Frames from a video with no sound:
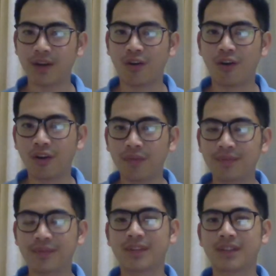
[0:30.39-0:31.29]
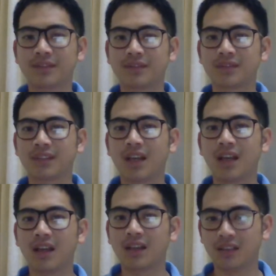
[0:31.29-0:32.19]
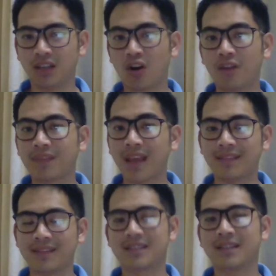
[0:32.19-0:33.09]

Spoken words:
on the contents.